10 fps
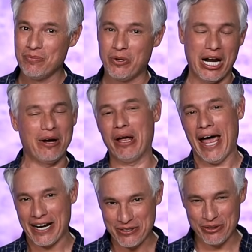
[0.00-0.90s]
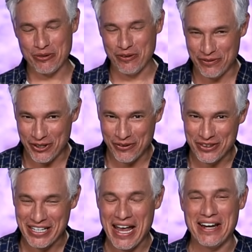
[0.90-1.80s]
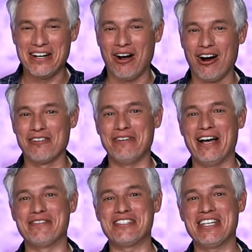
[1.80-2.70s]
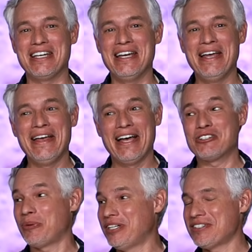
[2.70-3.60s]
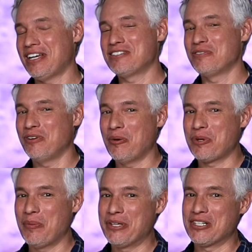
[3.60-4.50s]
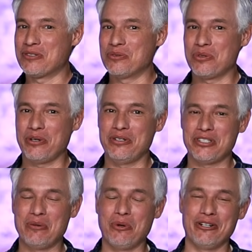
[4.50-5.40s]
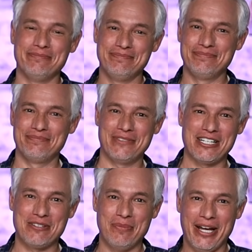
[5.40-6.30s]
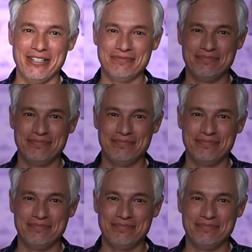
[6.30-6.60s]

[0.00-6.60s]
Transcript: when I actually review the Canon R5C, as well as lots of upcoming tutorials and more. Thanks and bye.